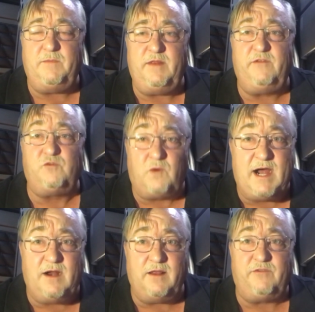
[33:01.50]
that's
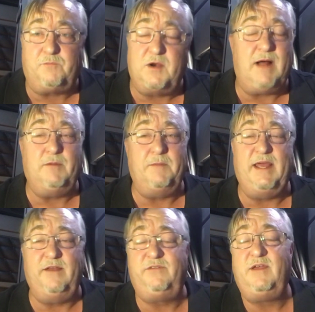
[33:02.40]
wireless. Problem
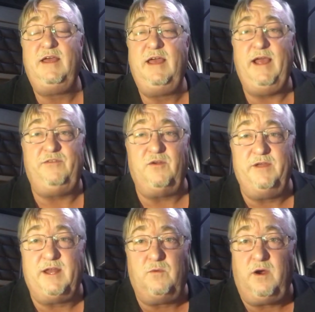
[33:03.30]
is, it's only
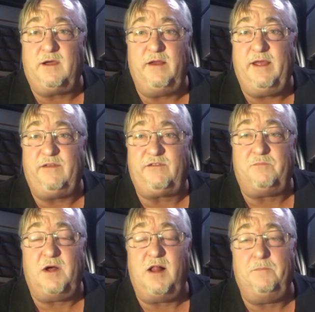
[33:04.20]
going to work on like a
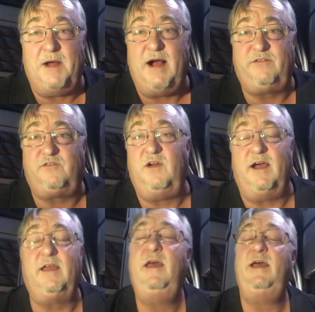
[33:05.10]
small box truck.